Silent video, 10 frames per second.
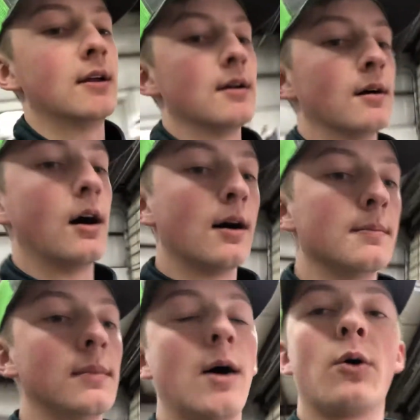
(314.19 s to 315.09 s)
I
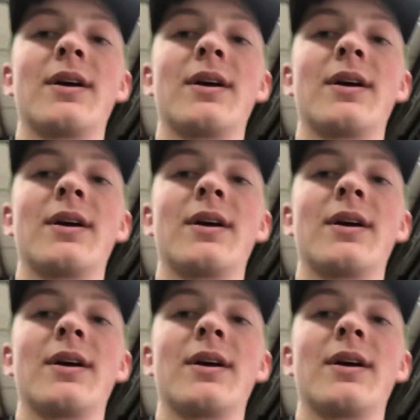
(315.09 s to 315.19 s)
won't get